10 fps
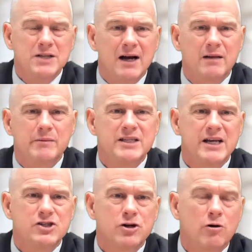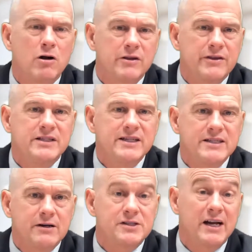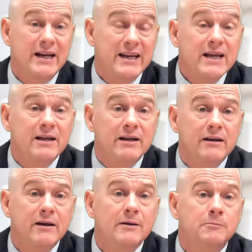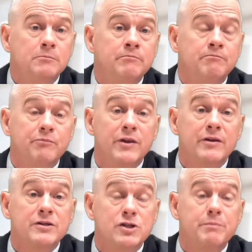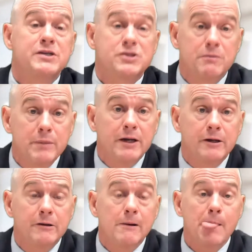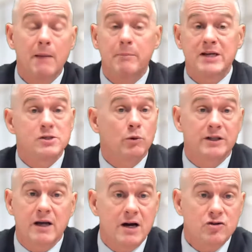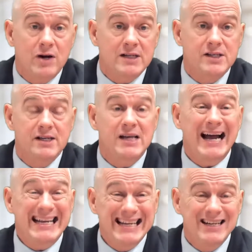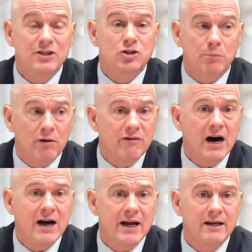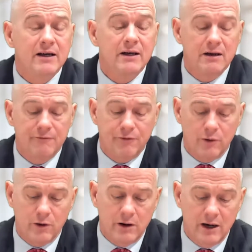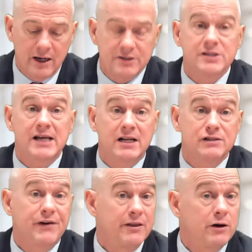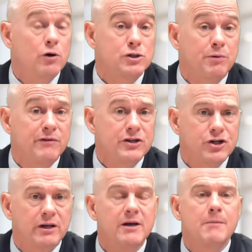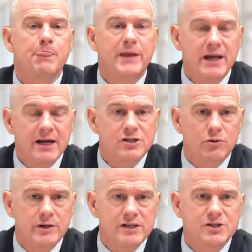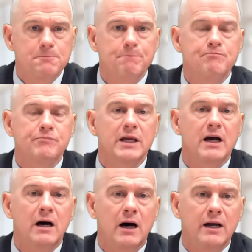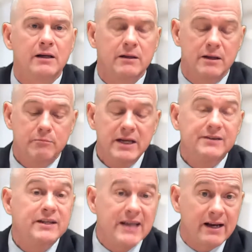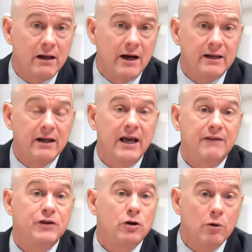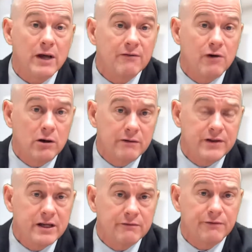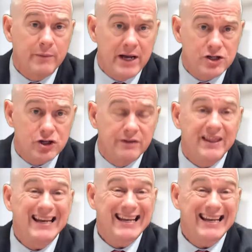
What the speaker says: documentation or all of the details that I needed to be submitted based on what the contract says I needed to provide to satisfy the notice provision. The answer is meet the deadline. And if you don't have all of the information, then